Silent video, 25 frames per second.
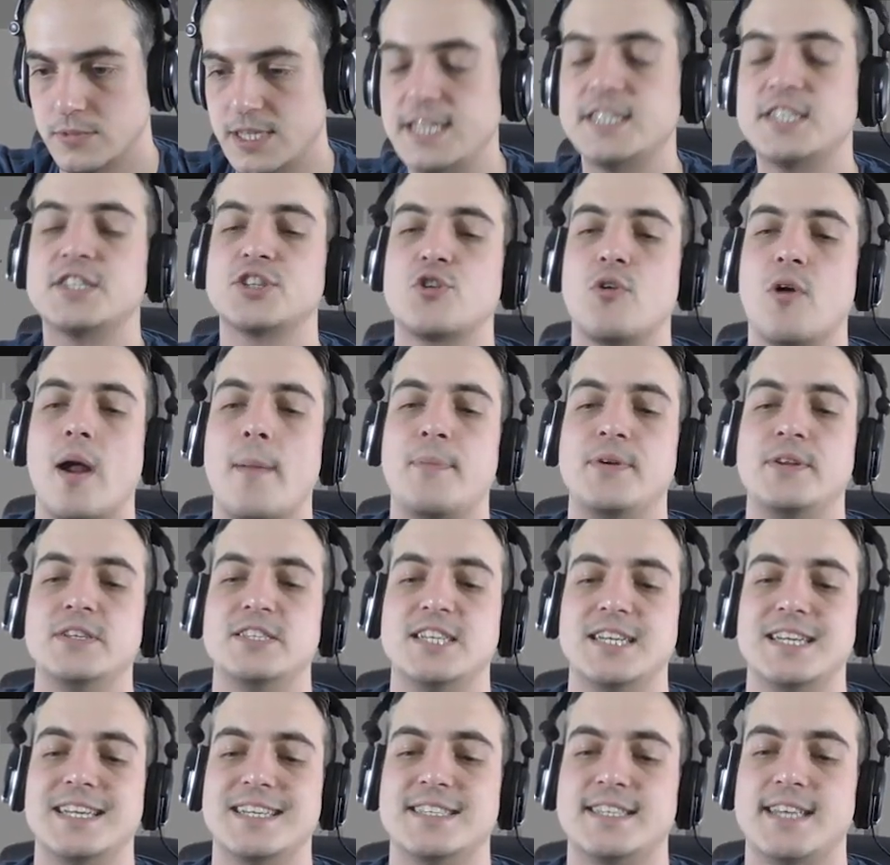
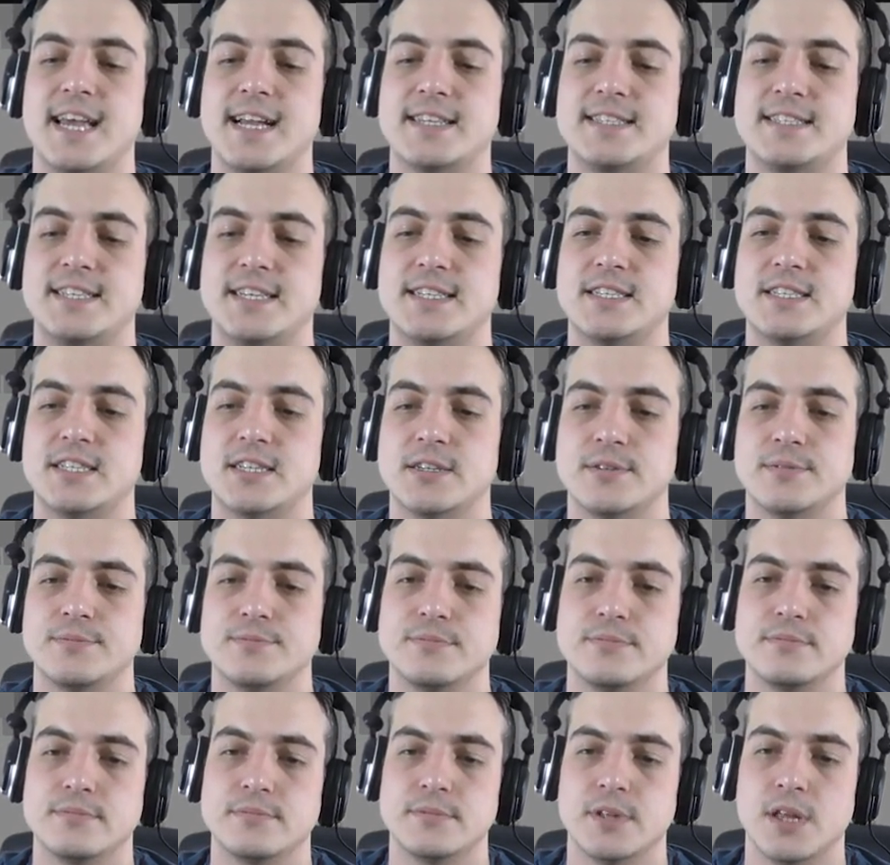Discrepancy detected!
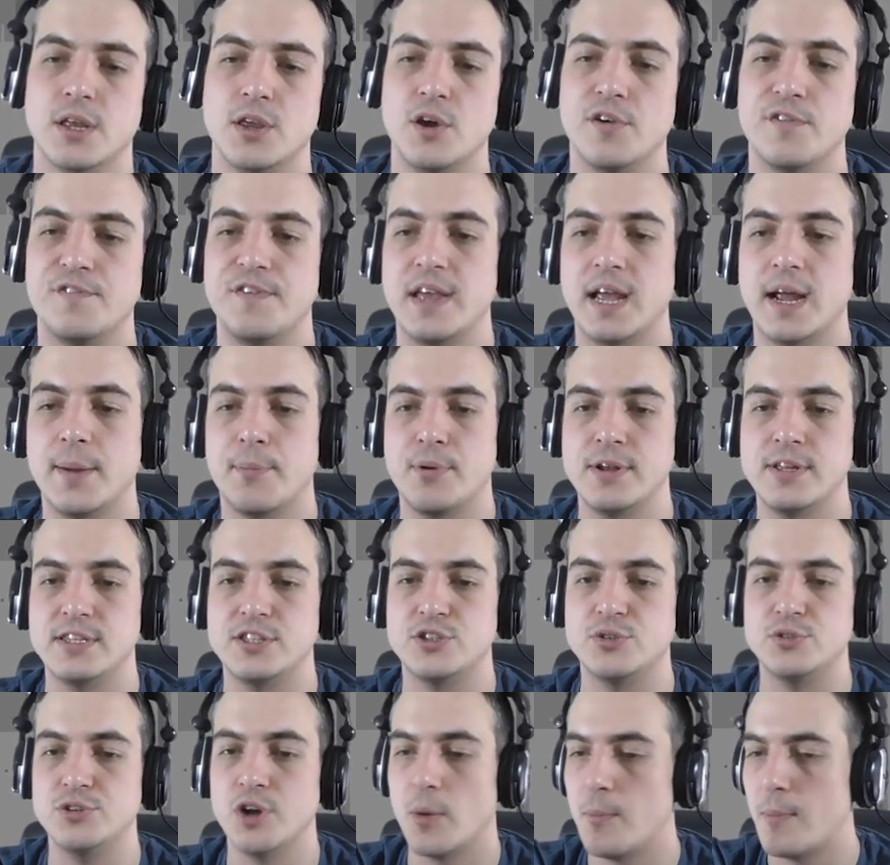Your fingerprints
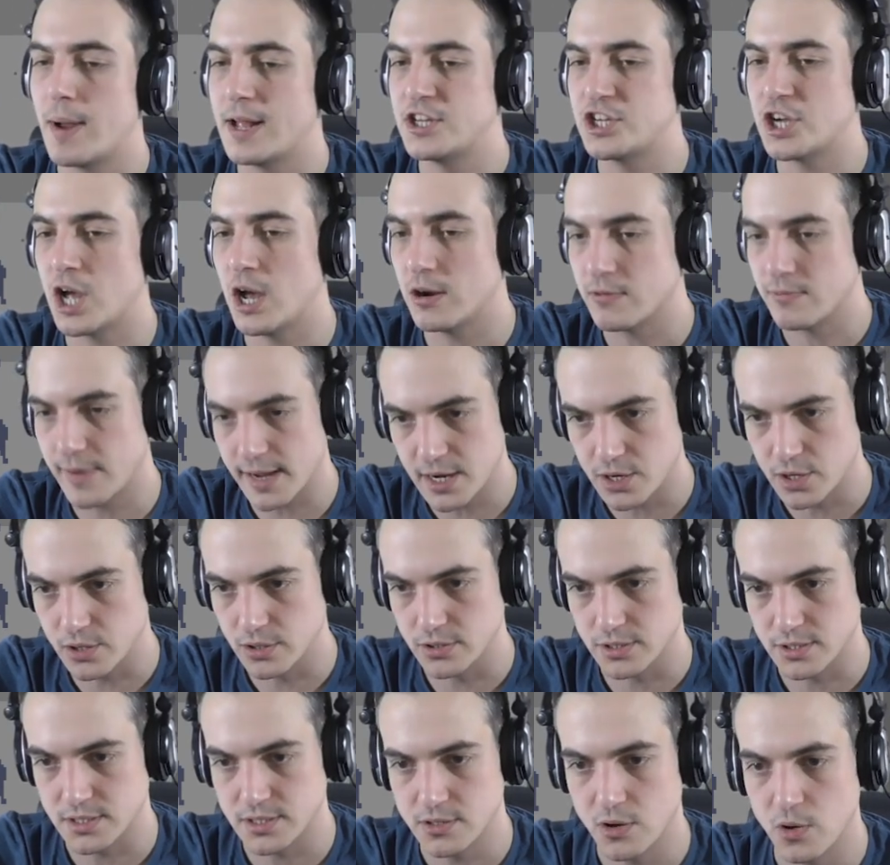do not match our
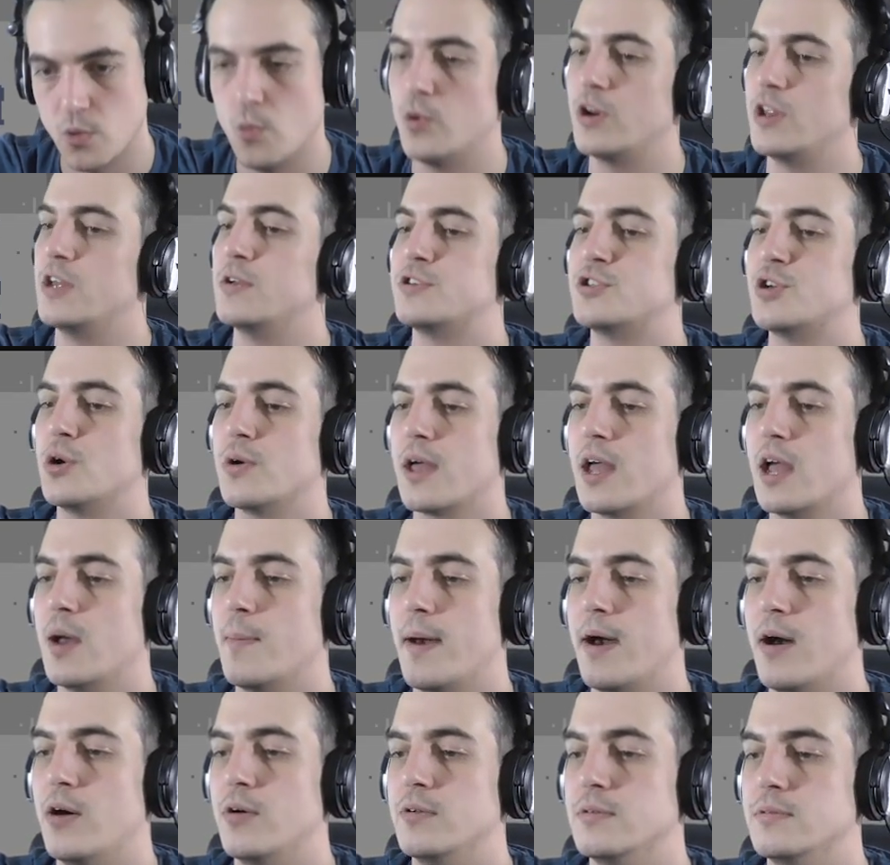records. What are you talking
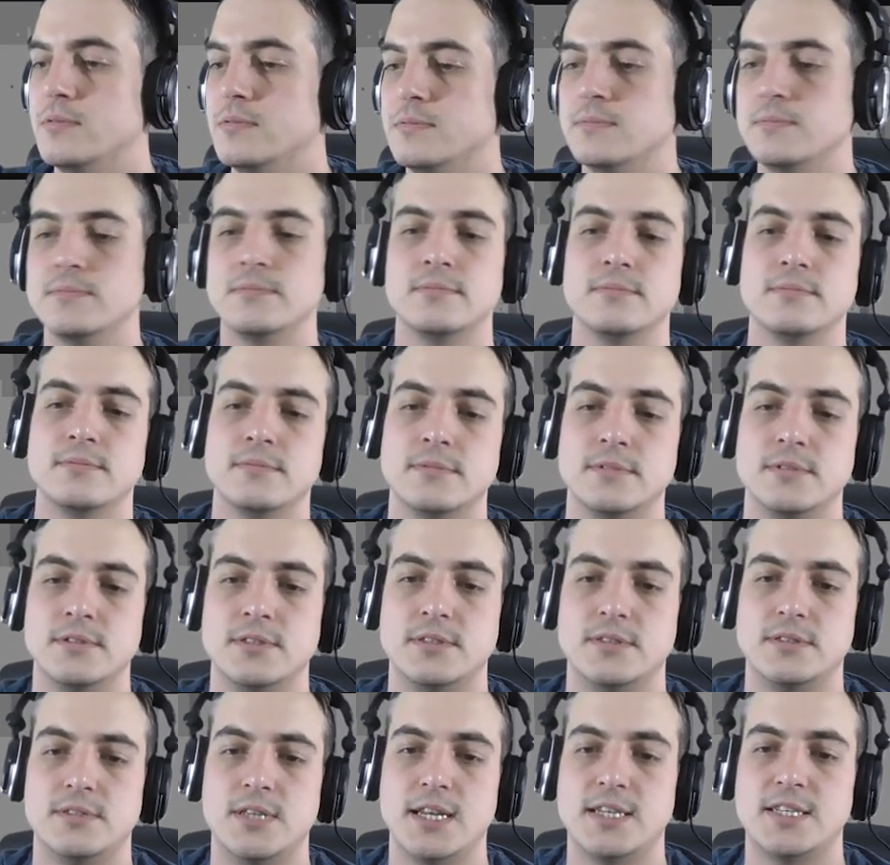about?
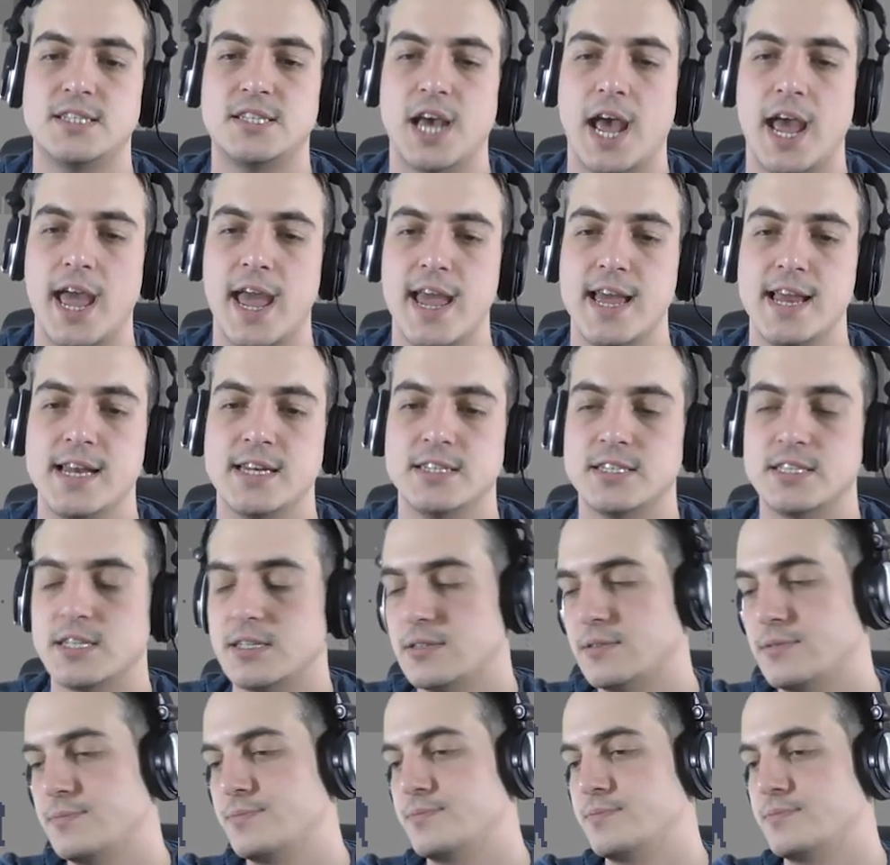Detained.